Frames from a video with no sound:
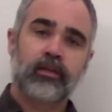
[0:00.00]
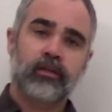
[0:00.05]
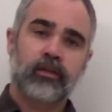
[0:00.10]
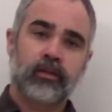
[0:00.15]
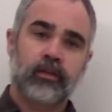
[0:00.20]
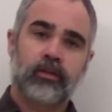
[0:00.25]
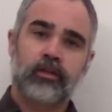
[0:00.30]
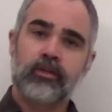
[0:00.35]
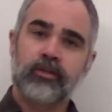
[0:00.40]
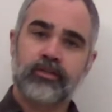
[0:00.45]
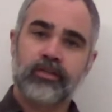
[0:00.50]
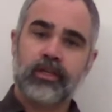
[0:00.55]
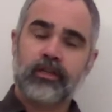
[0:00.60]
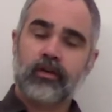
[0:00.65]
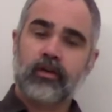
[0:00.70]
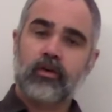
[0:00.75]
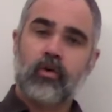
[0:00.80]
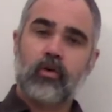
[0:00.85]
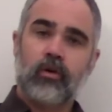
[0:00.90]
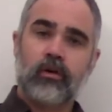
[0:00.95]
You see
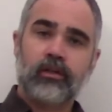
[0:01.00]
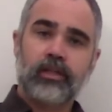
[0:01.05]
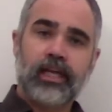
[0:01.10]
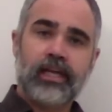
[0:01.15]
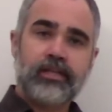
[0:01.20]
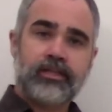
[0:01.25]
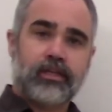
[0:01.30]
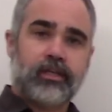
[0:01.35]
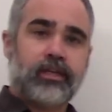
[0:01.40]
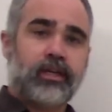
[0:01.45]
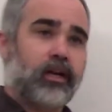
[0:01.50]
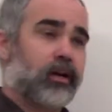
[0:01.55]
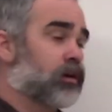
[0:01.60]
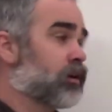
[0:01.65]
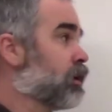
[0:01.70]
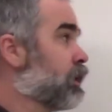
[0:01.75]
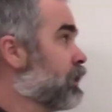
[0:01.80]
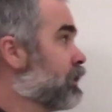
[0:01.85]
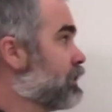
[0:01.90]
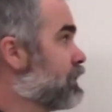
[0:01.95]
the correlation here.
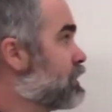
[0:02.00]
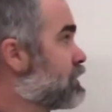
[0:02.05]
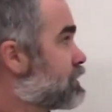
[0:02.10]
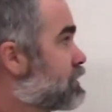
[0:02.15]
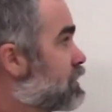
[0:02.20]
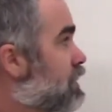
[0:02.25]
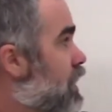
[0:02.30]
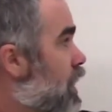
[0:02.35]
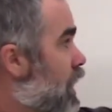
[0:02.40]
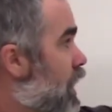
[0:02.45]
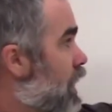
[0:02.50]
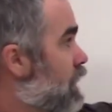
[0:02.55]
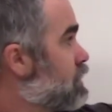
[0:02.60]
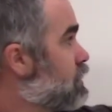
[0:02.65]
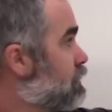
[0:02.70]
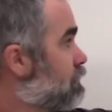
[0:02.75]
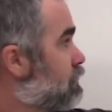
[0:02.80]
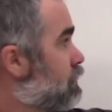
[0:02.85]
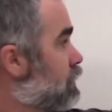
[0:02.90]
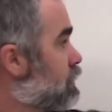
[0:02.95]
This
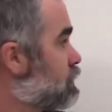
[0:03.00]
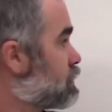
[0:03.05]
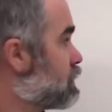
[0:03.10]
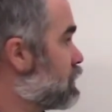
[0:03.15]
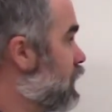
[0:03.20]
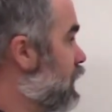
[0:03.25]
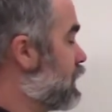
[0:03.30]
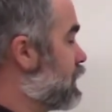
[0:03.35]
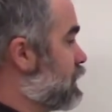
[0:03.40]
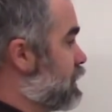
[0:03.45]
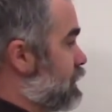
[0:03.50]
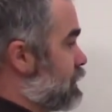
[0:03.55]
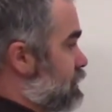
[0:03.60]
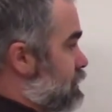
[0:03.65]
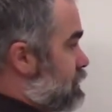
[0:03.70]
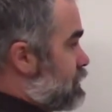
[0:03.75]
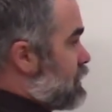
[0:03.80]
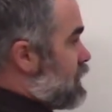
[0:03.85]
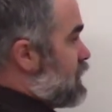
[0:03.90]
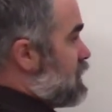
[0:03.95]
kind of looks like the
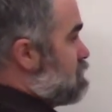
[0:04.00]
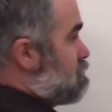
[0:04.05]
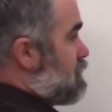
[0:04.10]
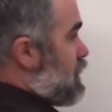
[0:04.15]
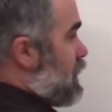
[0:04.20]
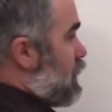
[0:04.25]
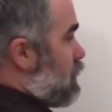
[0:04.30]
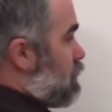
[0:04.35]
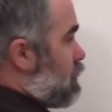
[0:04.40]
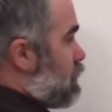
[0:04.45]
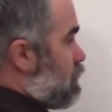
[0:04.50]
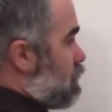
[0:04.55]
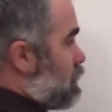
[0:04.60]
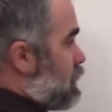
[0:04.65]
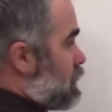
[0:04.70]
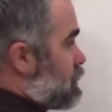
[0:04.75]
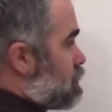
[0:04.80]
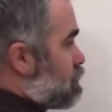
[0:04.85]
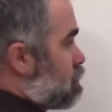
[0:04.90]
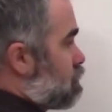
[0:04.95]
same arrow
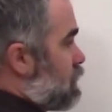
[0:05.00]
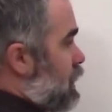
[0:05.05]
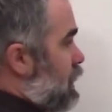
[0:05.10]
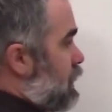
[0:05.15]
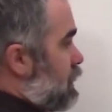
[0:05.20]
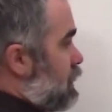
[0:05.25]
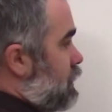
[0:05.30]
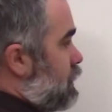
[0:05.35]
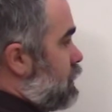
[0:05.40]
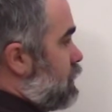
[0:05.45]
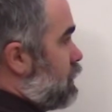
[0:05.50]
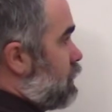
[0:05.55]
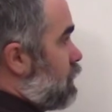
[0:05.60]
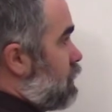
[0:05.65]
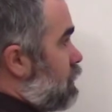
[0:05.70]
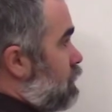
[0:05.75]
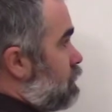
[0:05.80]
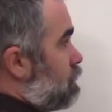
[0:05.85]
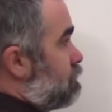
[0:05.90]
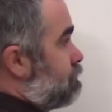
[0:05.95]
that's right
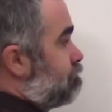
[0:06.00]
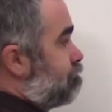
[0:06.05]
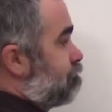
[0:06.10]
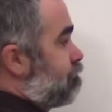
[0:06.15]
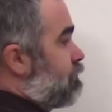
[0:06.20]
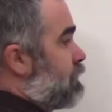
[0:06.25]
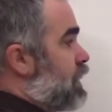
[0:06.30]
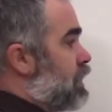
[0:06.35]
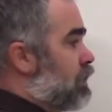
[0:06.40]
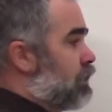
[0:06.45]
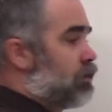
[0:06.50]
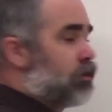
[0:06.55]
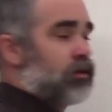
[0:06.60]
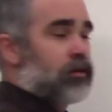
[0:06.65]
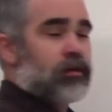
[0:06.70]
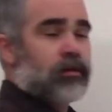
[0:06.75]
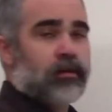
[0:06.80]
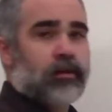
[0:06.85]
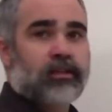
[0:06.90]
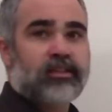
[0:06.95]
here.
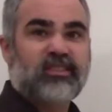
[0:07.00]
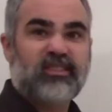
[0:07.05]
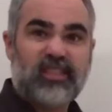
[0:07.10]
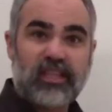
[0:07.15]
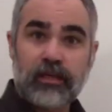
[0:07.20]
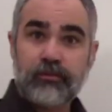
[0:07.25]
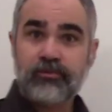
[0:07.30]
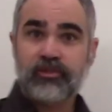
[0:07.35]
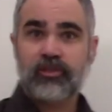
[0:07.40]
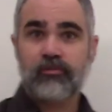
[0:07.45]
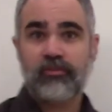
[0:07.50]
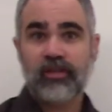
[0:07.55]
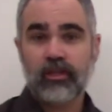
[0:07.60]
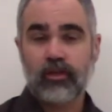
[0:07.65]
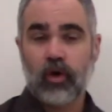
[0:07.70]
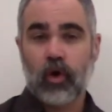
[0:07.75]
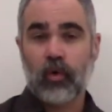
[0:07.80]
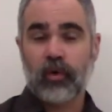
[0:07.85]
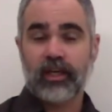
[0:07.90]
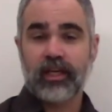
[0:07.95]
It seems to be
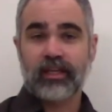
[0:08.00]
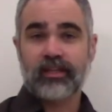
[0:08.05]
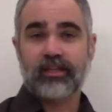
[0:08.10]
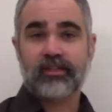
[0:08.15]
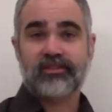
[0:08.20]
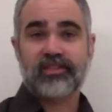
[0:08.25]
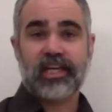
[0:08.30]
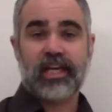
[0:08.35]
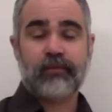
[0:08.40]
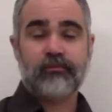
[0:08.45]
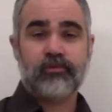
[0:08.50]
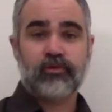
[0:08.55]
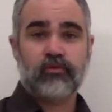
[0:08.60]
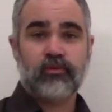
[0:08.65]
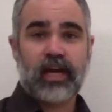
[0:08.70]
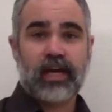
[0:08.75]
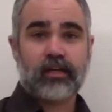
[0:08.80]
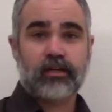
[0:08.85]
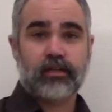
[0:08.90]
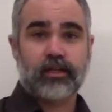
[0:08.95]
going in the same
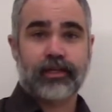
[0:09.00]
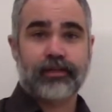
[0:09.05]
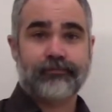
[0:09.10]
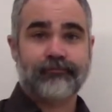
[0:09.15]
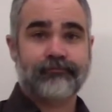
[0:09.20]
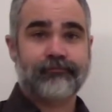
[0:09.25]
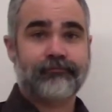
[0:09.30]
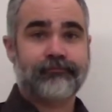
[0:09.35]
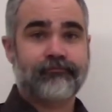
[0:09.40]
direction.